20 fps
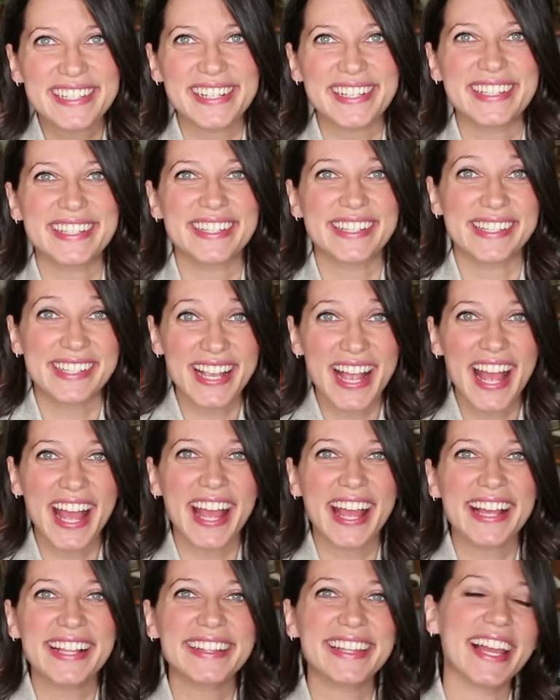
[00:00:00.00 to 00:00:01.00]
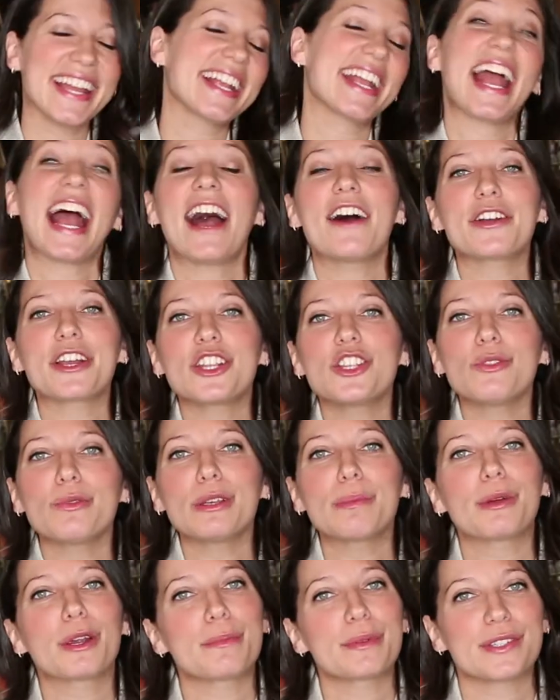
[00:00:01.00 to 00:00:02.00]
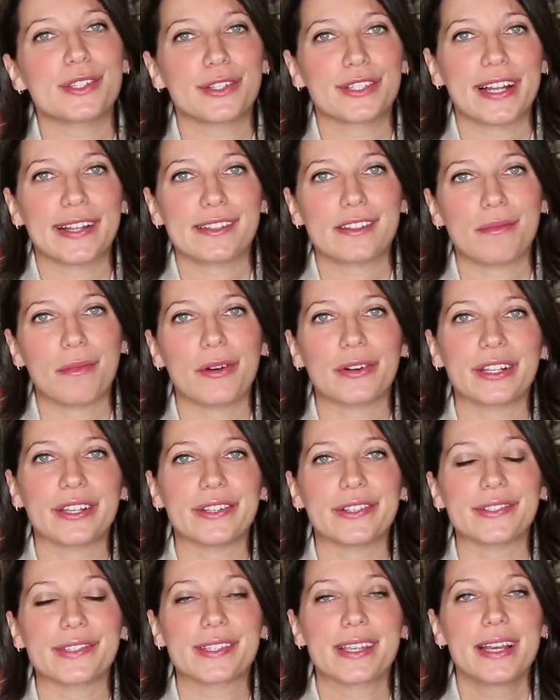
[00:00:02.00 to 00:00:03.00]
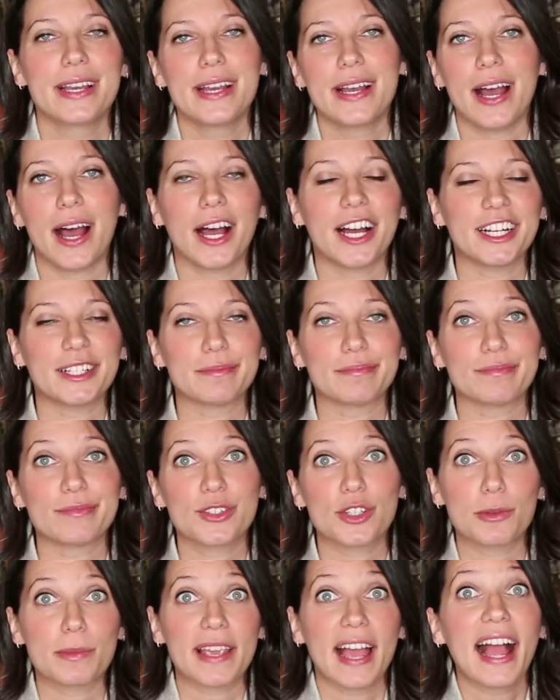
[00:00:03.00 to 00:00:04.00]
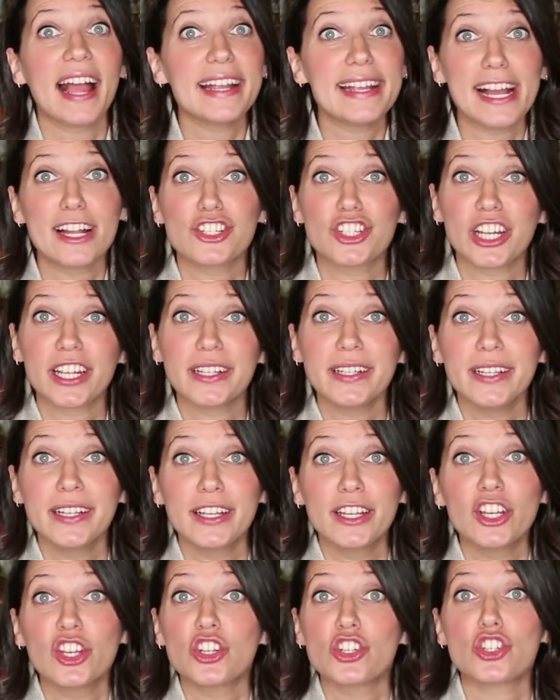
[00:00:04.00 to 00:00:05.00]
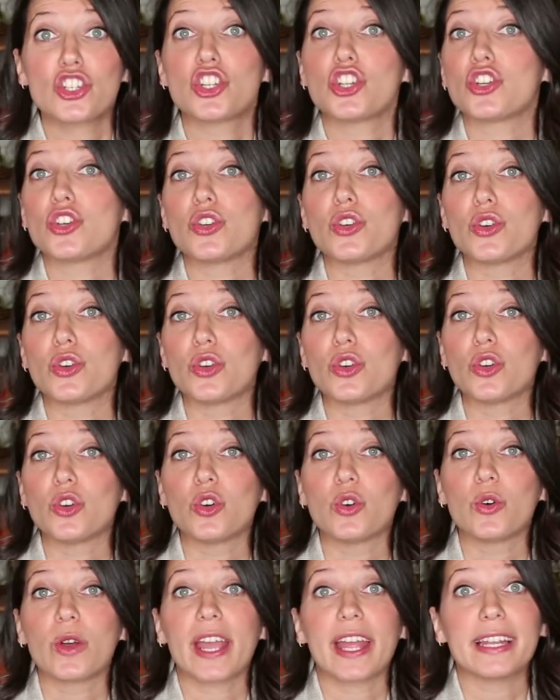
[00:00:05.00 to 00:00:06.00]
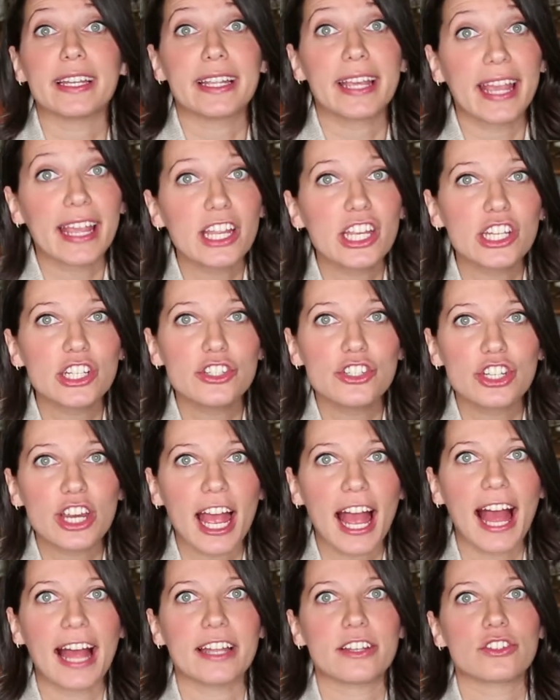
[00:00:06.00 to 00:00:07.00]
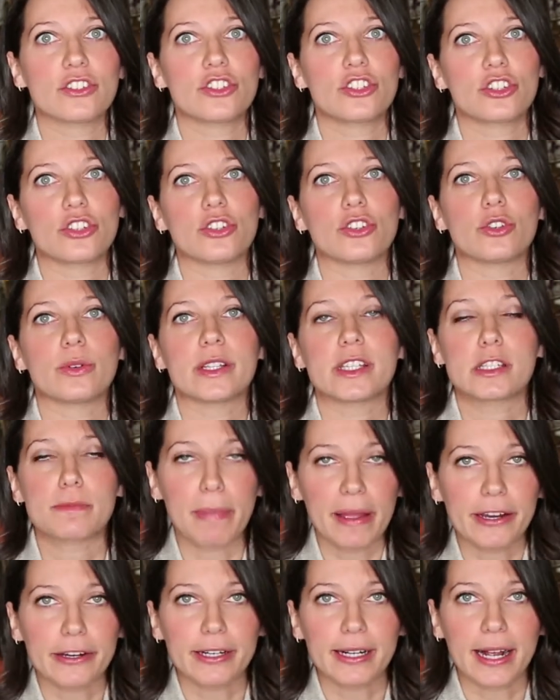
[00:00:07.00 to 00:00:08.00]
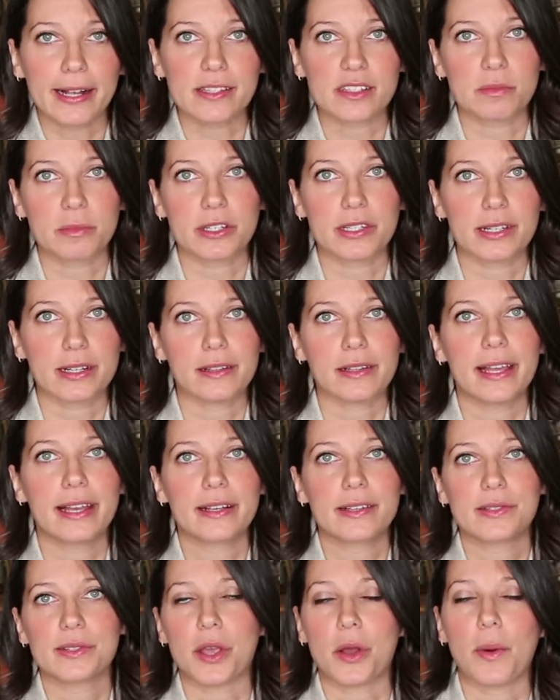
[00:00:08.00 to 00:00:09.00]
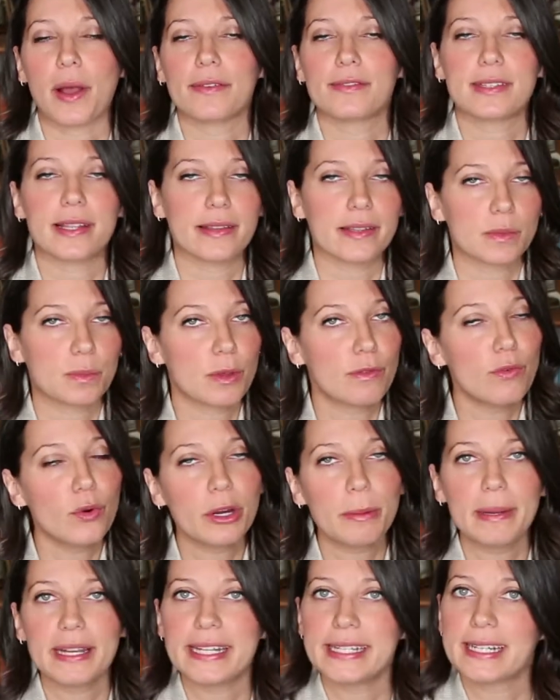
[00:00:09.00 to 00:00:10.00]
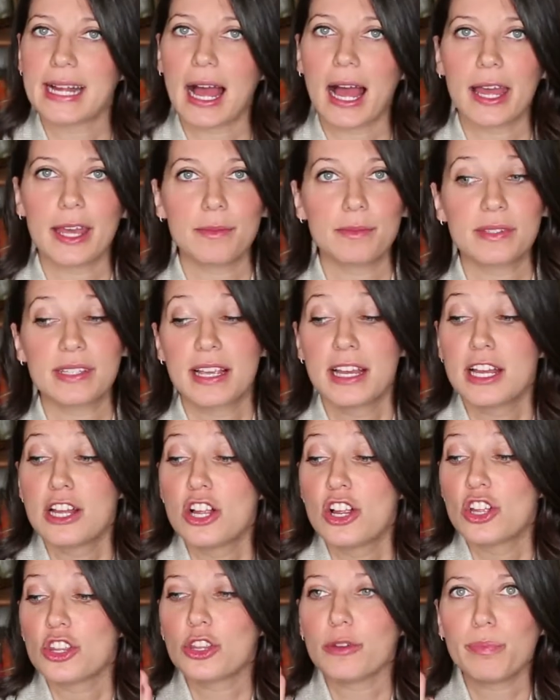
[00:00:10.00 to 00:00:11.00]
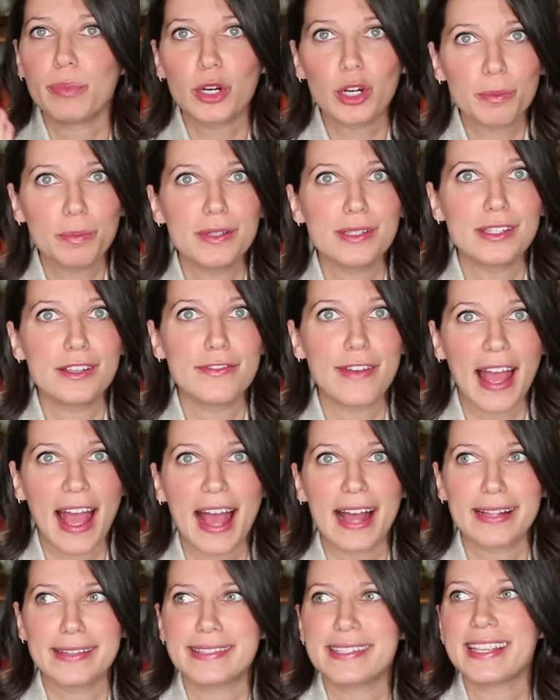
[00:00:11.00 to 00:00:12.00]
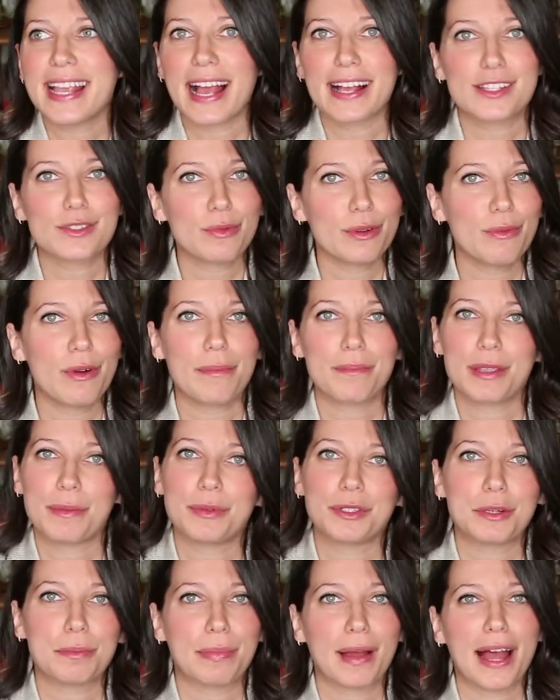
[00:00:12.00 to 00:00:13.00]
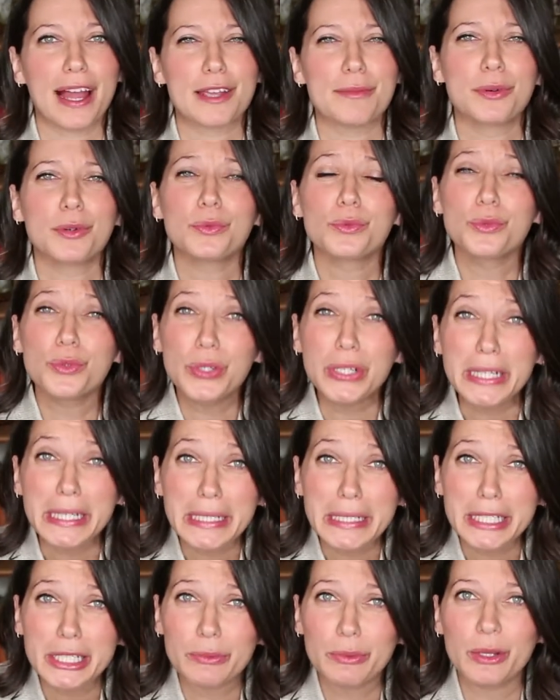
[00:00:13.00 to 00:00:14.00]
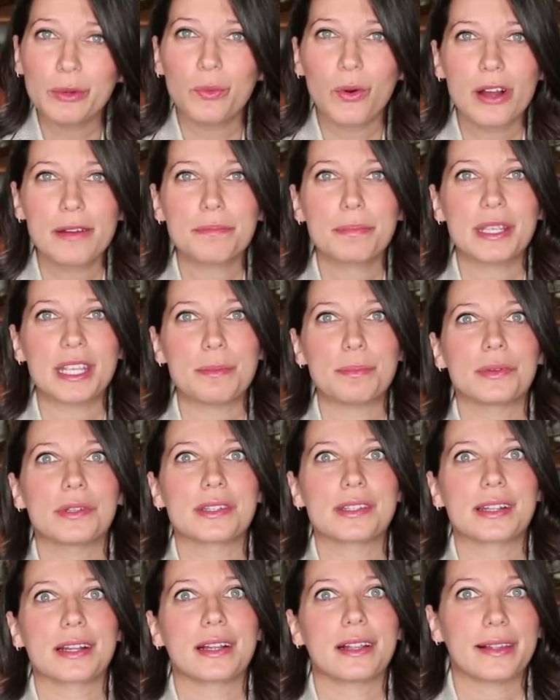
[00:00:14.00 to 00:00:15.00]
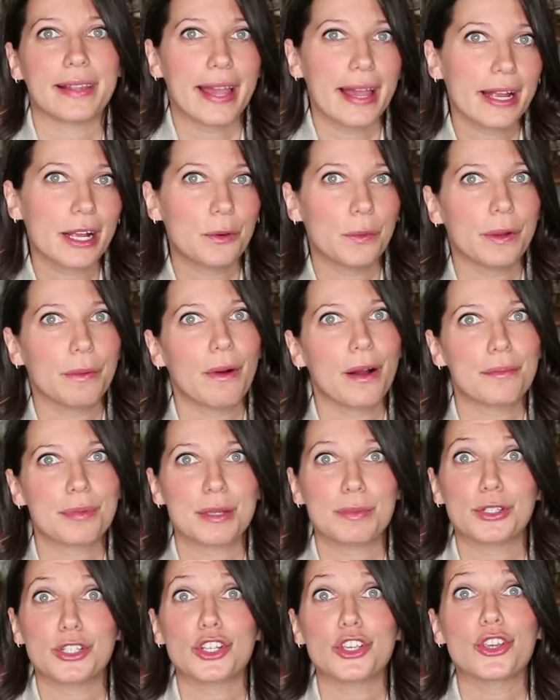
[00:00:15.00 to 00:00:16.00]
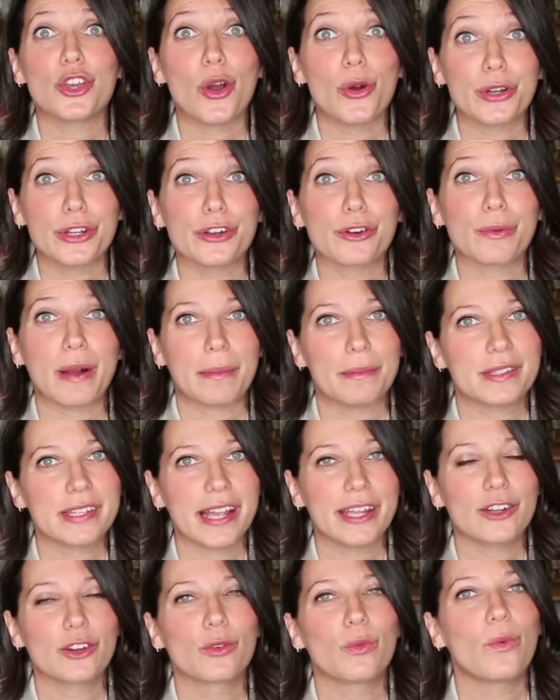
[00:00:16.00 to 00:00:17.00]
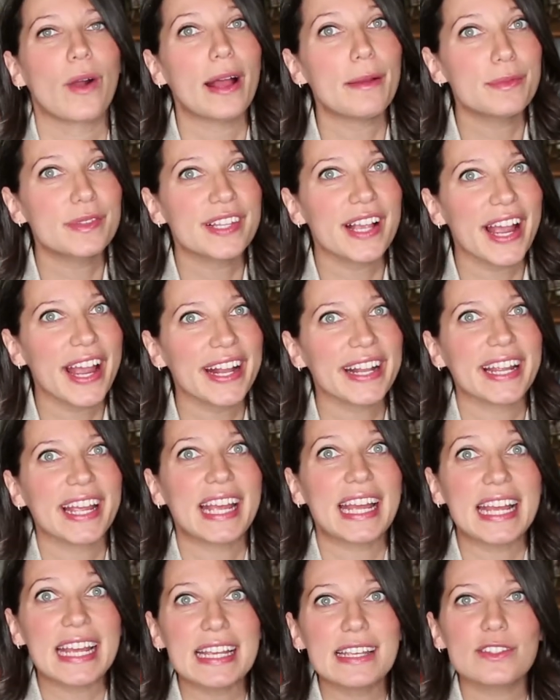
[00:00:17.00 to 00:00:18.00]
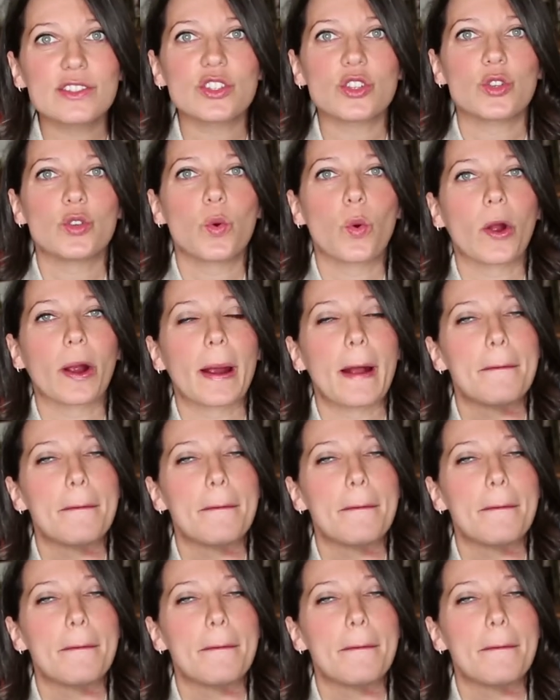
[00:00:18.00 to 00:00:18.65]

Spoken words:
just to say, like, how can you repurpose your testimonials to be eye-catching, to engage, and to inspire a customer to click? So I've said this before many times. The purpose of ads, yes, we want people to buy, but really we want people to click. We want people to go to your website. Your website is your